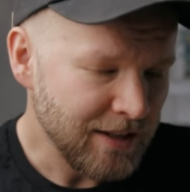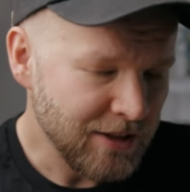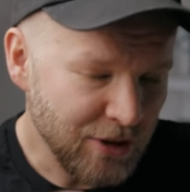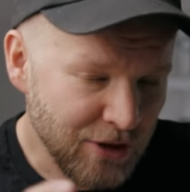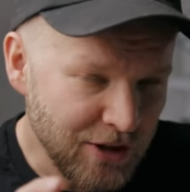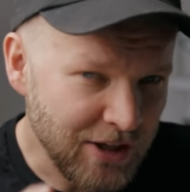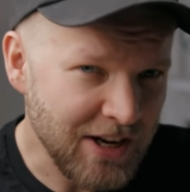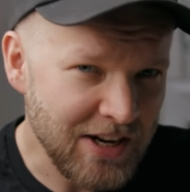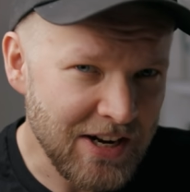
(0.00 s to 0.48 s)

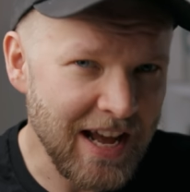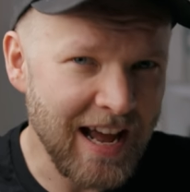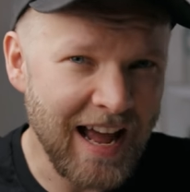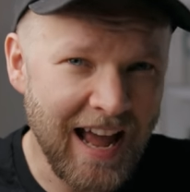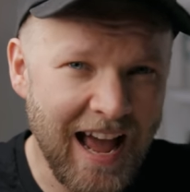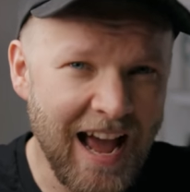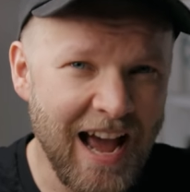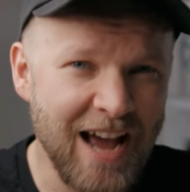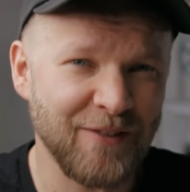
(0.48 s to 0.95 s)
you're gonna
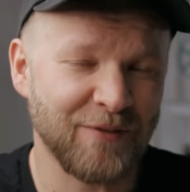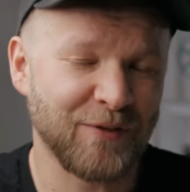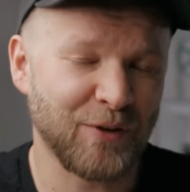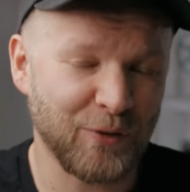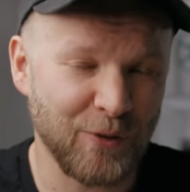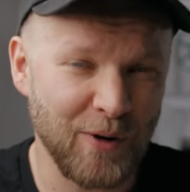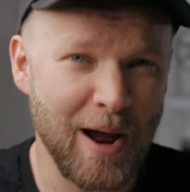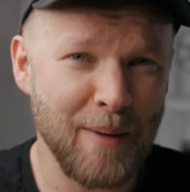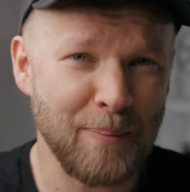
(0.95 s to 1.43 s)
have
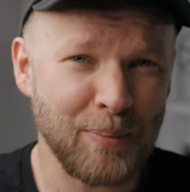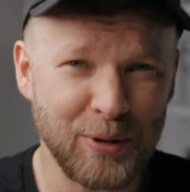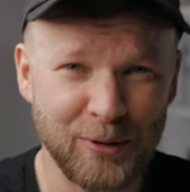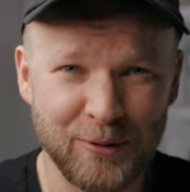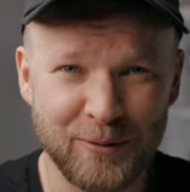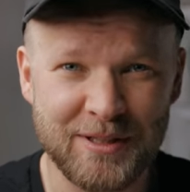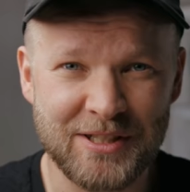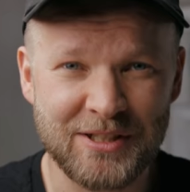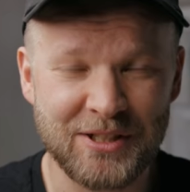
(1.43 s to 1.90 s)

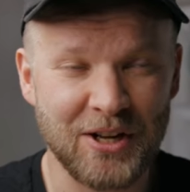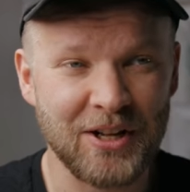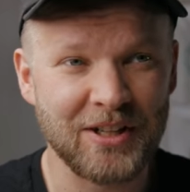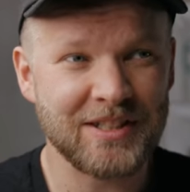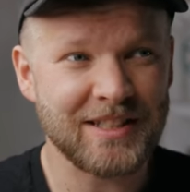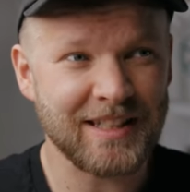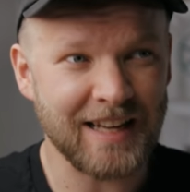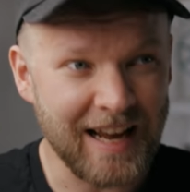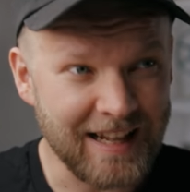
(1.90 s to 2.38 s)
crappier
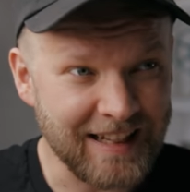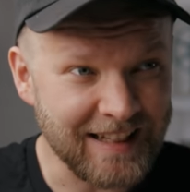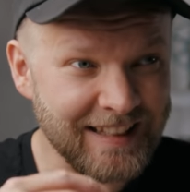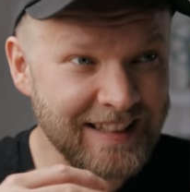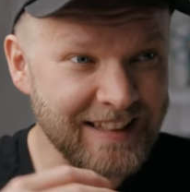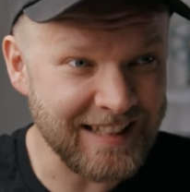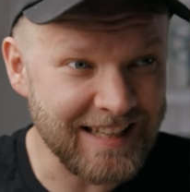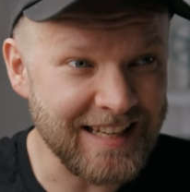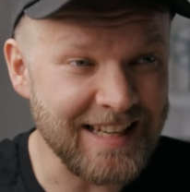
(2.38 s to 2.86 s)
results
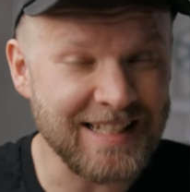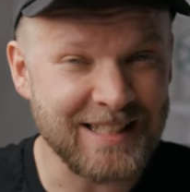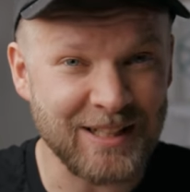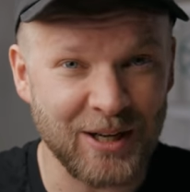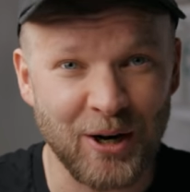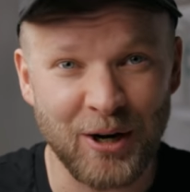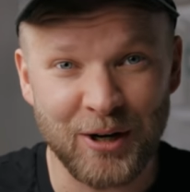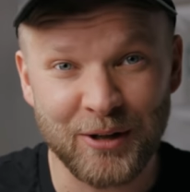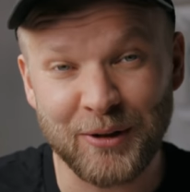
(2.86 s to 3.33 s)
and these
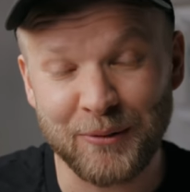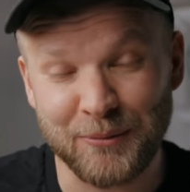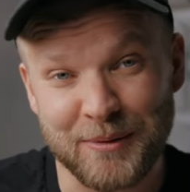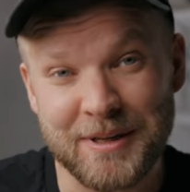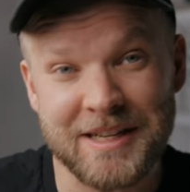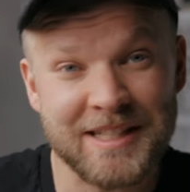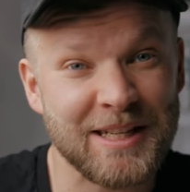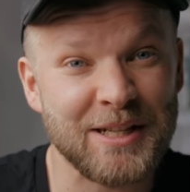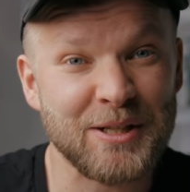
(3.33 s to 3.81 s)
are the
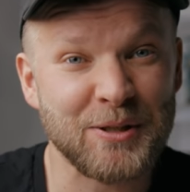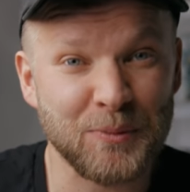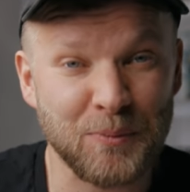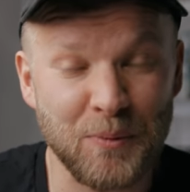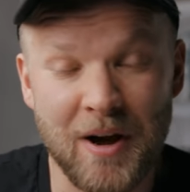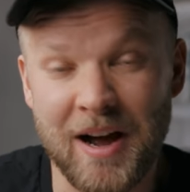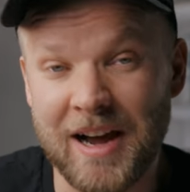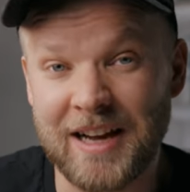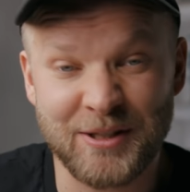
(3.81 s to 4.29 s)
reasons
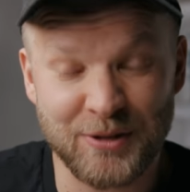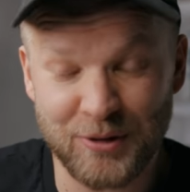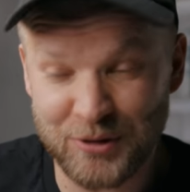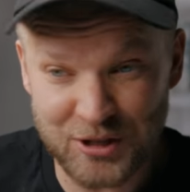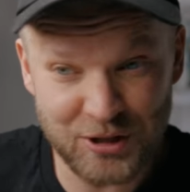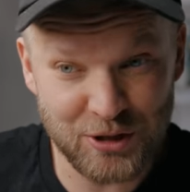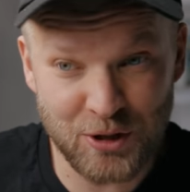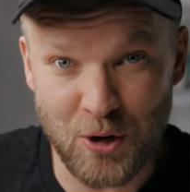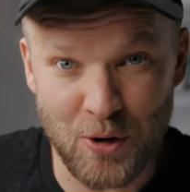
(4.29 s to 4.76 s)
why. So
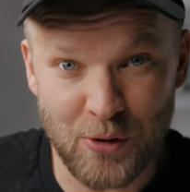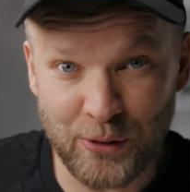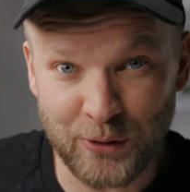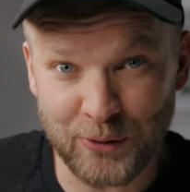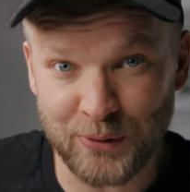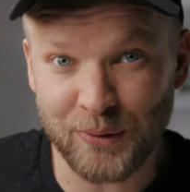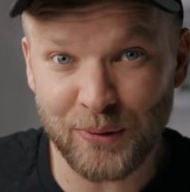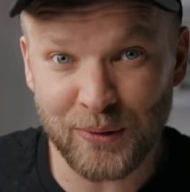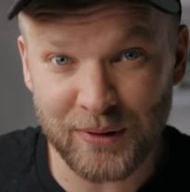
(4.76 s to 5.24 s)
just go
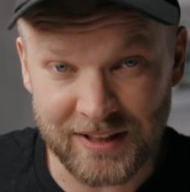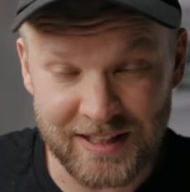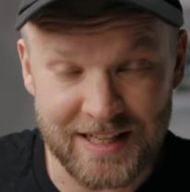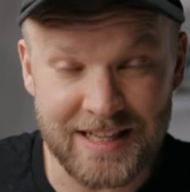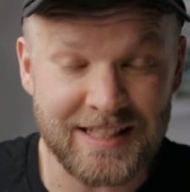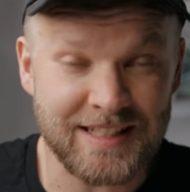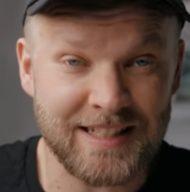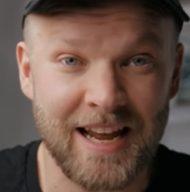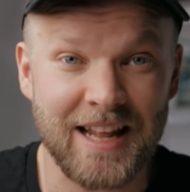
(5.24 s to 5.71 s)
through
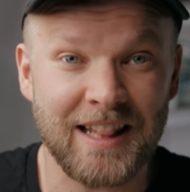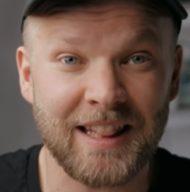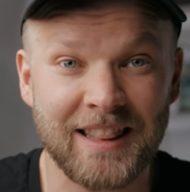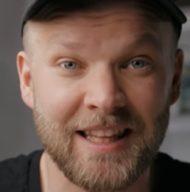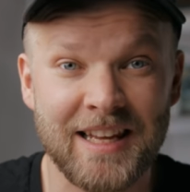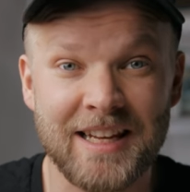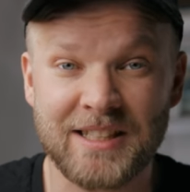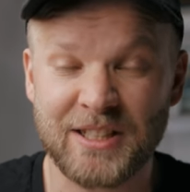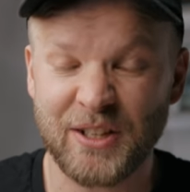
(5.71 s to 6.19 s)
these 10
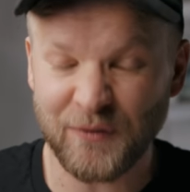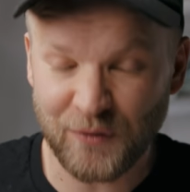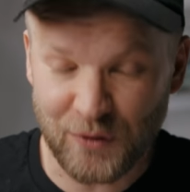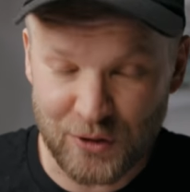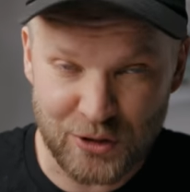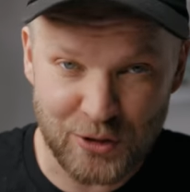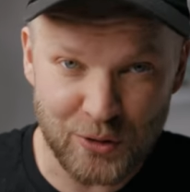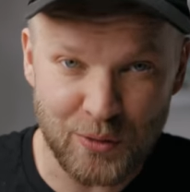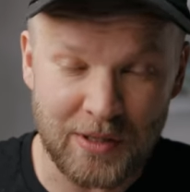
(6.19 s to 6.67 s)
things. If
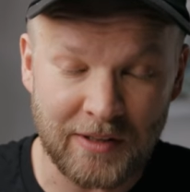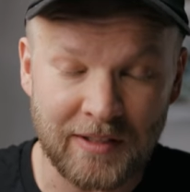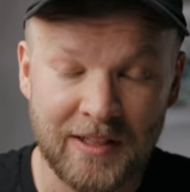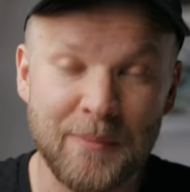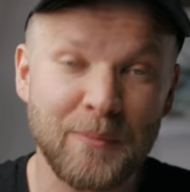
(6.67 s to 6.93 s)
you're doing